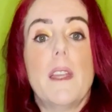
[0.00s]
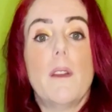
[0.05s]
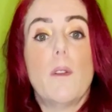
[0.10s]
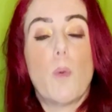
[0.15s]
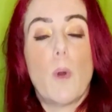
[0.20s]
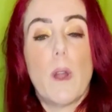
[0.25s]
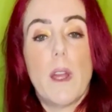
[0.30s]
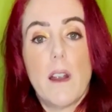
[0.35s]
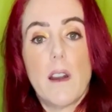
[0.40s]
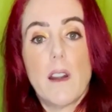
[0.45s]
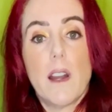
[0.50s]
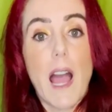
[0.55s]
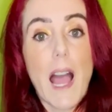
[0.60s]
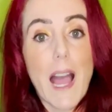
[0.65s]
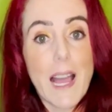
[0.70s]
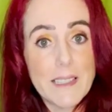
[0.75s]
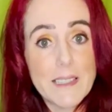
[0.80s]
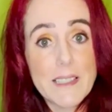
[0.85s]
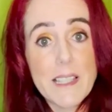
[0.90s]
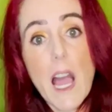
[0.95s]
where it
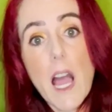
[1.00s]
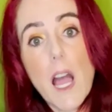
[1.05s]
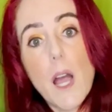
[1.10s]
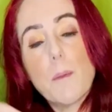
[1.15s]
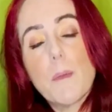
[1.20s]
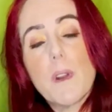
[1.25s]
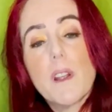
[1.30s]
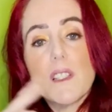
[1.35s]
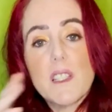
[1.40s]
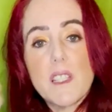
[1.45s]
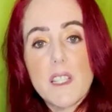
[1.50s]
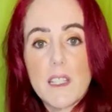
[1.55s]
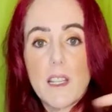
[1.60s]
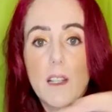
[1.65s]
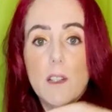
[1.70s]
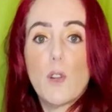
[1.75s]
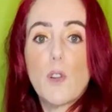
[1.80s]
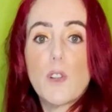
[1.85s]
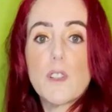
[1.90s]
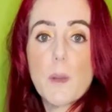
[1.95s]
had cameras and it
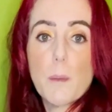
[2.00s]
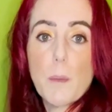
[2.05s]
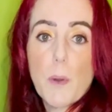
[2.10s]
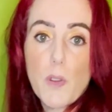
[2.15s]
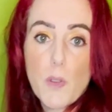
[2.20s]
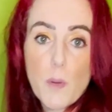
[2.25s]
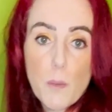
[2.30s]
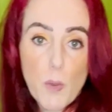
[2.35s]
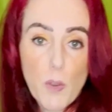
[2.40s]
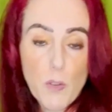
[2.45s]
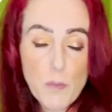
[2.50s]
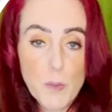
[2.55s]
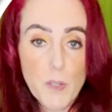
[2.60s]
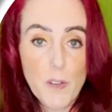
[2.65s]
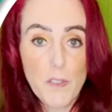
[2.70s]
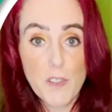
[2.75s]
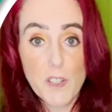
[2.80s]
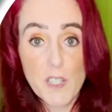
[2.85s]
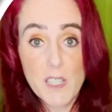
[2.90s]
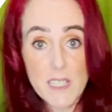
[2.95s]
looked about the movement of
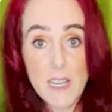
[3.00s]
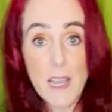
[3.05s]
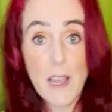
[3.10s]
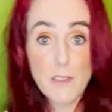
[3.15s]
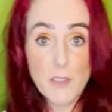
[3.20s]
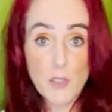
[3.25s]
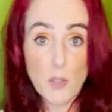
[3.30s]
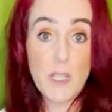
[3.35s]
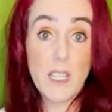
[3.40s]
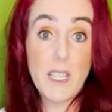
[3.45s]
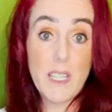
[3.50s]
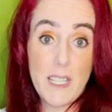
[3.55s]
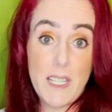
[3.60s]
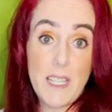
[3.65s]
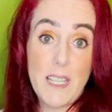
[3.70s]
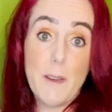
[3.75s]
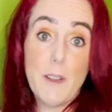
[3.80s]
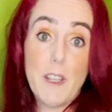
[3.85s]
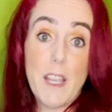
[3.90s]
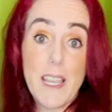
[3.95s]
their staff, so key
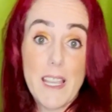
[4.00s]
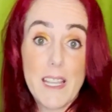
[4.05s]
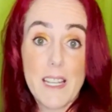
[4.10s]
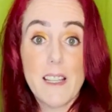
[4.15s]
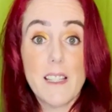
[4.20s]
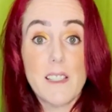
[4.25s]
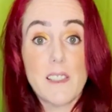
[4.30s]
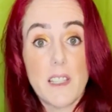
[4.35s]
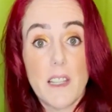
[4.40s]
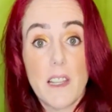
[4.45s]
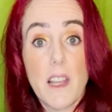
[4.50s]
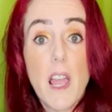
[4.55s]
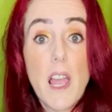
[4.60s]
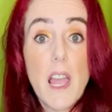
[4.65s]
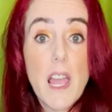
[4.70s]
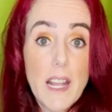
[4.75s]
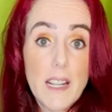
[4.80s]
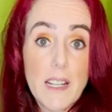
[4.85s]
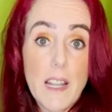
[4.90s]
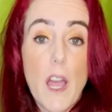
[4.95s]
heat areas and
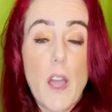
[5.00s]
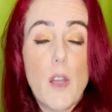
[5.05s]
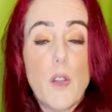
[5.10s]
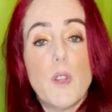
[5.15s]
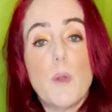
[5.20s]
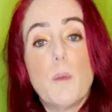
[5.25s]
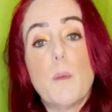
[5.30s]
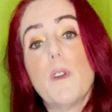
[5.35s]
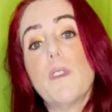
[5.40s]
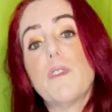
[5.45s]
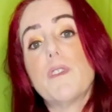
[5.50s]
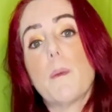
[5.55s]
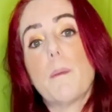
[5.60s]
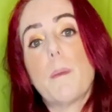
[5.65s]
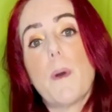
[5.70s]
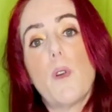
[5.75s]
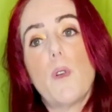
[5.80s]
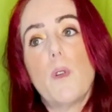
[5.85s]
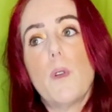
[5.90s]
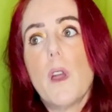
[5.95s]
how they moved
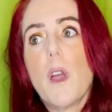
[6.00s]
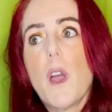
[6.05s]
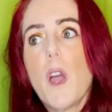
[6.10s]
about.